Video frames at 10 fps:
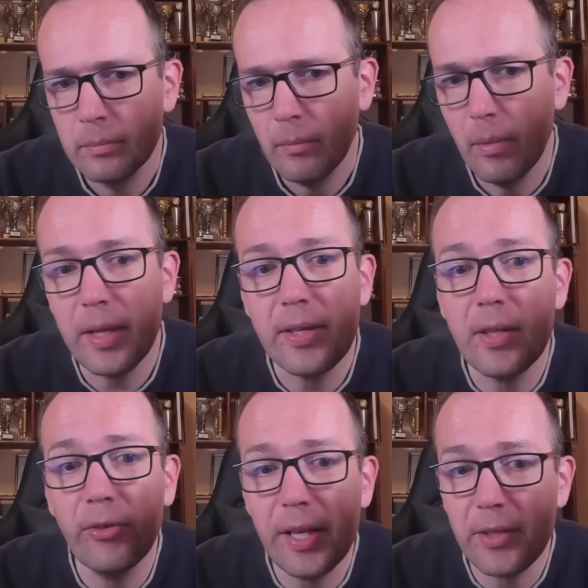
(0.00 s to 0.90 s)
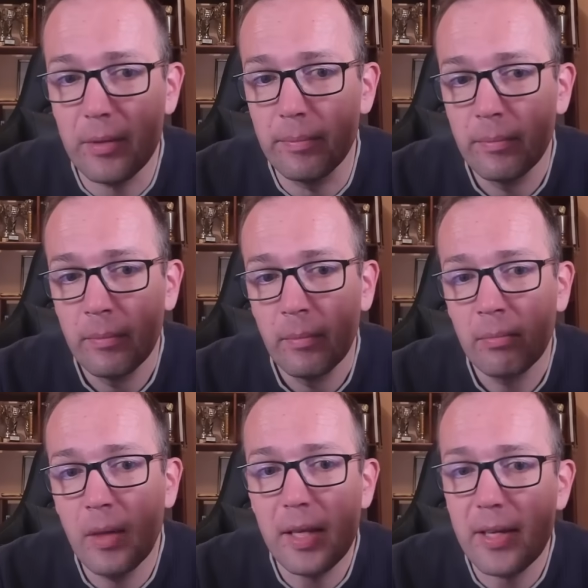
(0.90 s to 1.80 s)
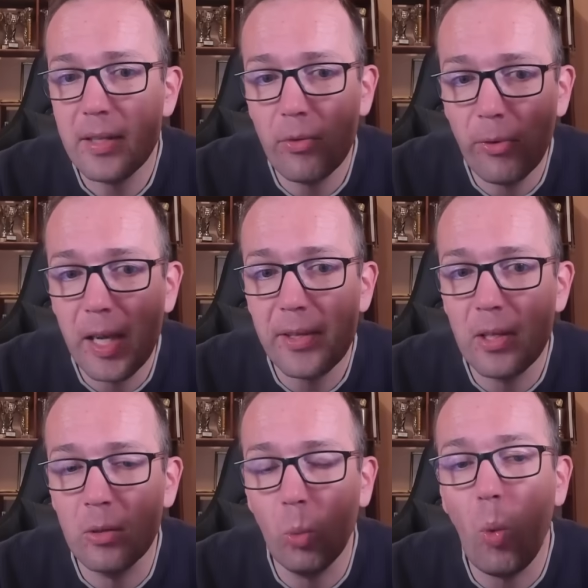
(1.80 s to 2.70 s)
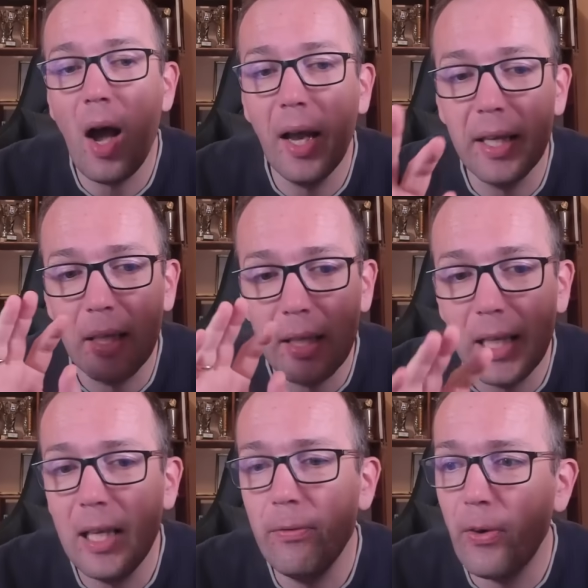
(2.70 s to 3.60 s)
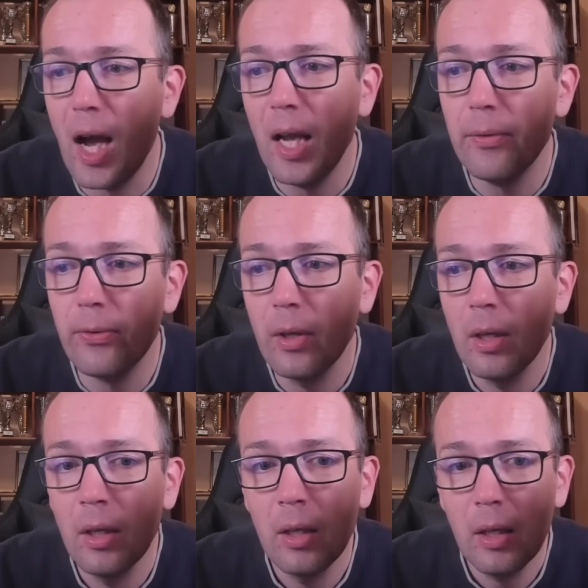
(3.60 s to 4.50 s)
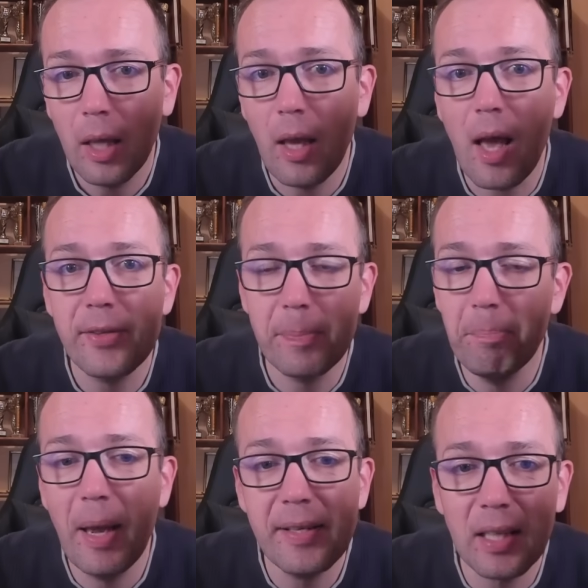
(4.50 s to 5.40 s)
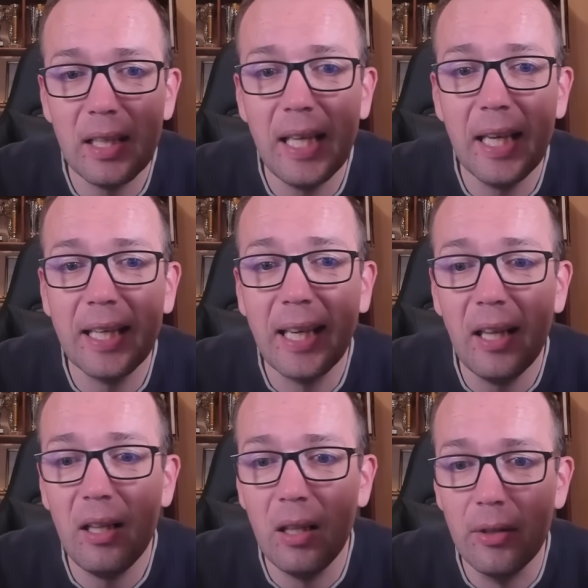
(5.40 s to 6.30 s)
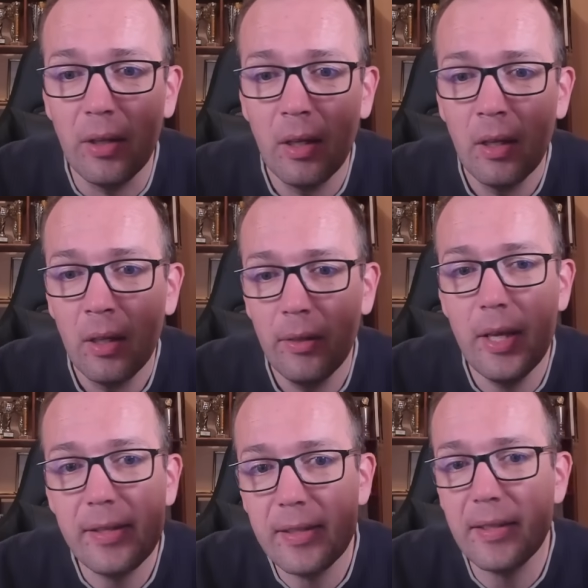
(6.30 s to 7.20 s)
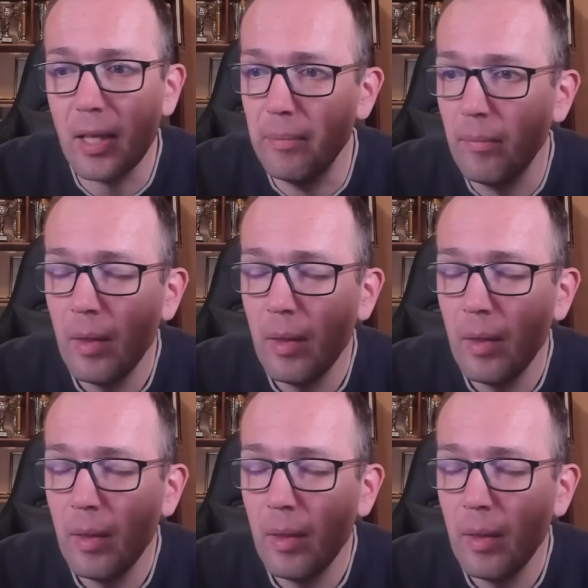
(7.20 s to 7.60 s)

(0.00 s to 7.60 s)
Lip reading: This is the reason. This is the reason why e5 has basically killed this system.